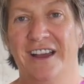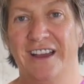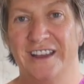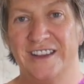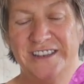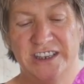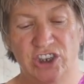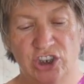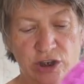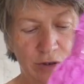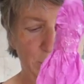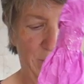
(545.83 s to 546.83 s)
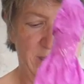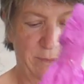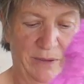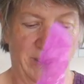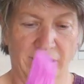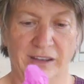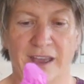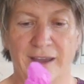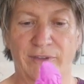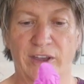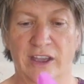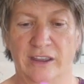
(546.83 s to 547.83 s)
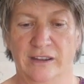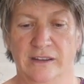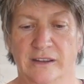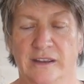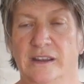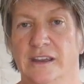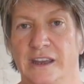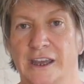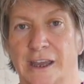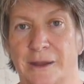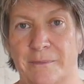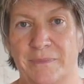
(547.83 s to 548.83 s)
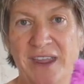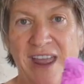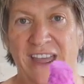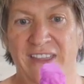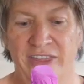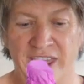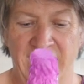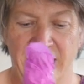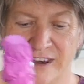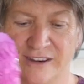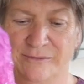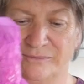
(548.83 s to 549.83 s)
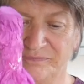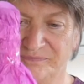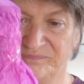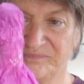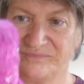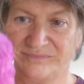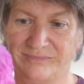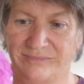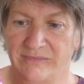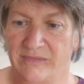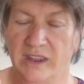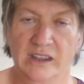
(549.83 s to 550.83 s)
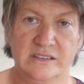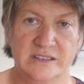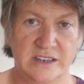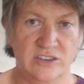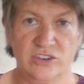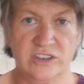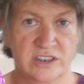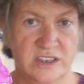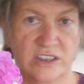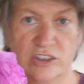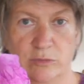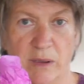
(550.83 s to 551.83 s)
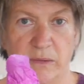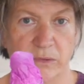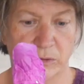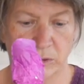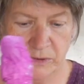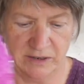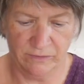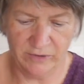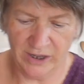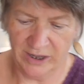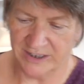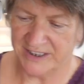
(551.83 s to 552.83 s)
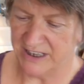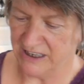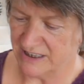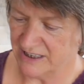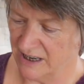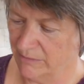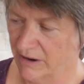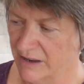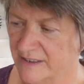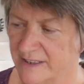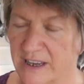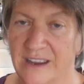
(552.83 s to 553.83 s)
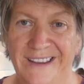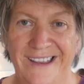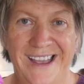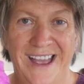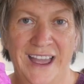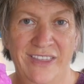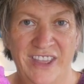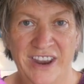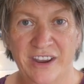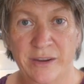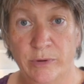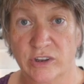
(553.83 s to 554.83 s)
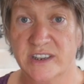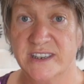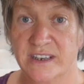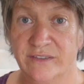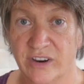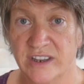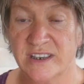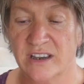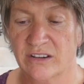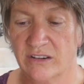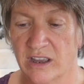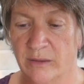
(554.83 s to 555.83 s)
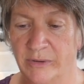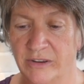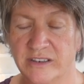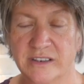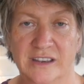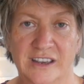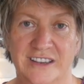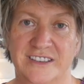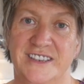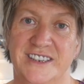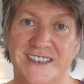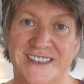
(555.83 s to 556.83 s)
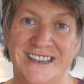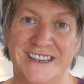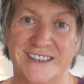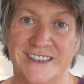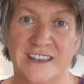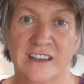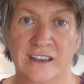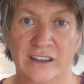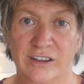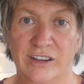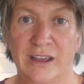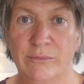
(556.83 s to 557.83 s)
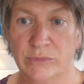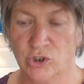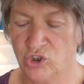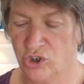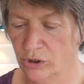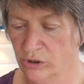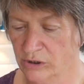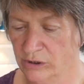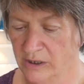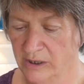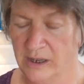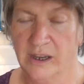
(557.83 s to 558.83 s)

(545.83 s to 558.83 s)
a tissue paper cover, and then it's literally just tissue paper with a bit of sticky tape around it, and then I put this in a very dark cupboard to sit and mature.